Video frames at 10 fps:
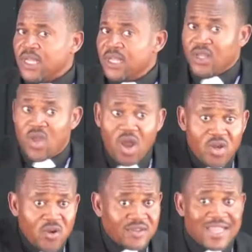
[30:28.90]
God
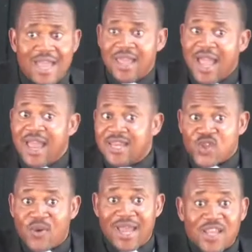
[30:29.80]
knows that, ah, this
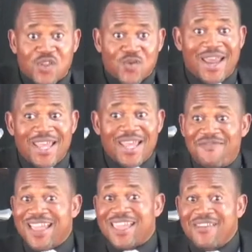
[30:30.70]
one, this one, if I
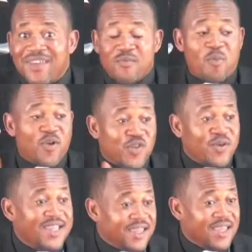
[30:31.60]
give them
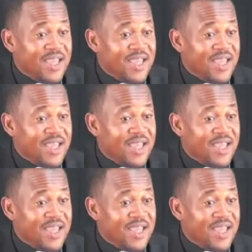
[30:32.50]
opportunity,